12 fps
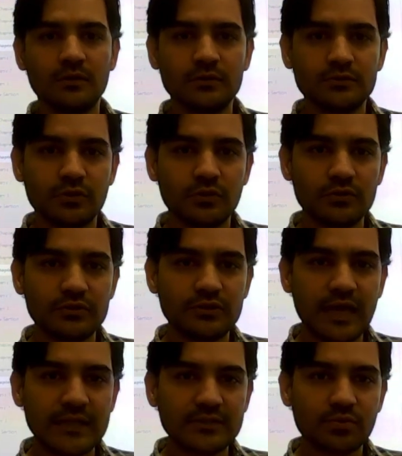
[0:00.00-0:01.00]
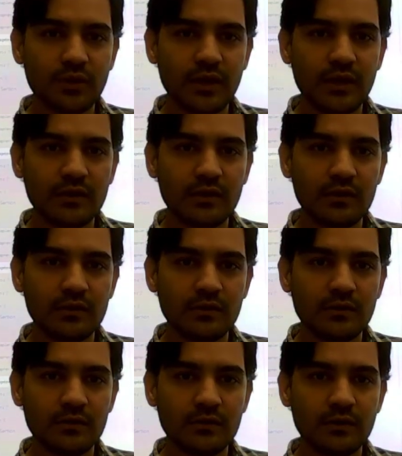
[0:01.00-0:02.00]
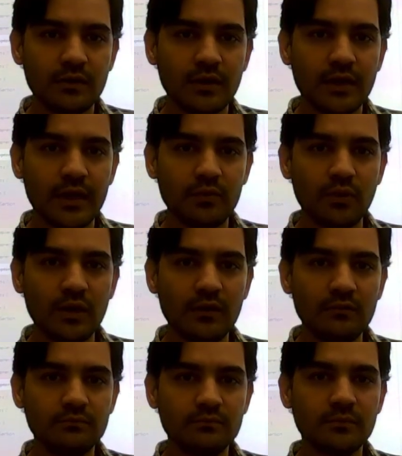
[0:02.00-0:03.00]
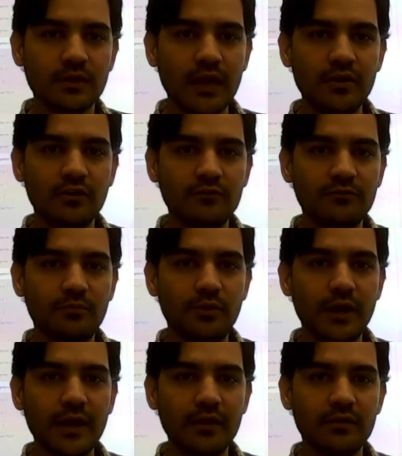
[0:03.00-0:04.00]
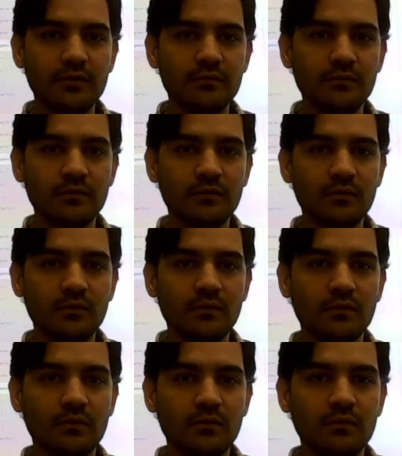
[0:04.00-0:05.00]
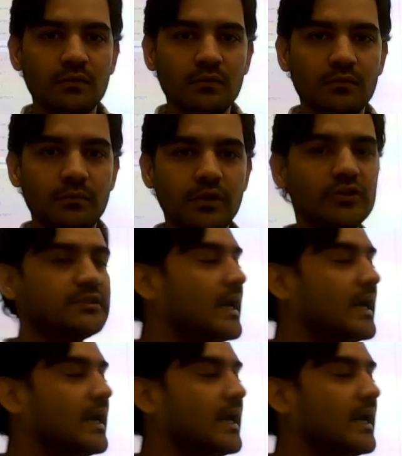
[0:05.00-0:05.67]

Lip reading: so that's where it will kind of break, because